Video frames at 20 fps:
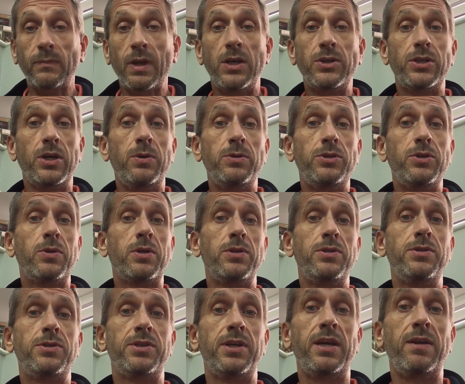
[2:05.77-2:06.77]
So as you
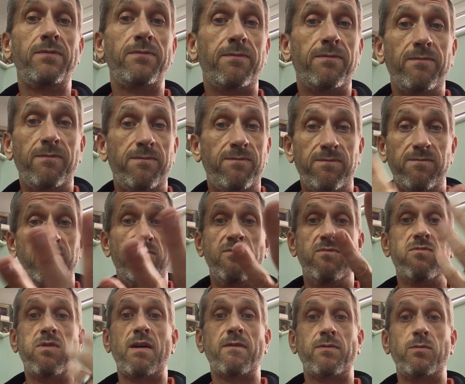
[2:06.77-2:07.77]
can see
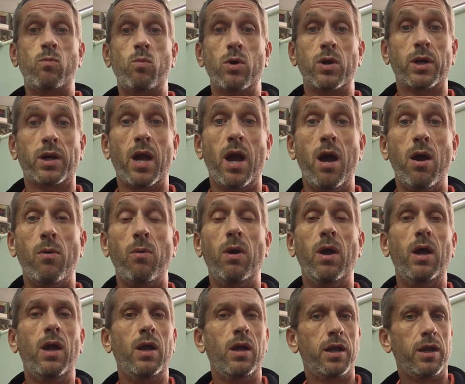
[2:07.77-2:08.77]
right from where I go,
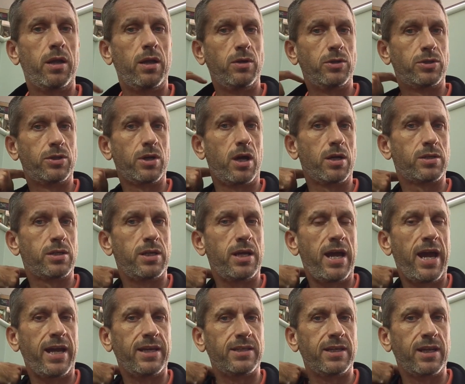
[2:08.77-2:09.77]
you know, starting at
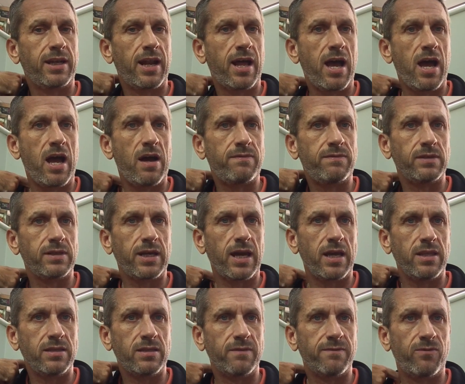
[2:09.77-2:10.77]
18.5 and
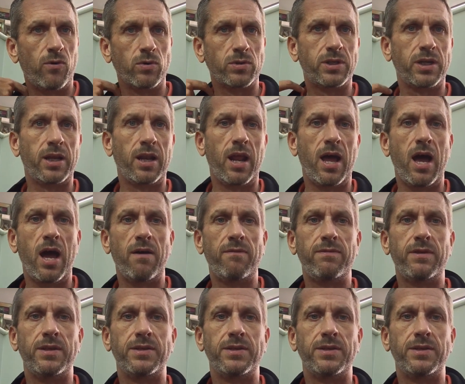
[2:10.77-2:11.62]
getting to 14.5,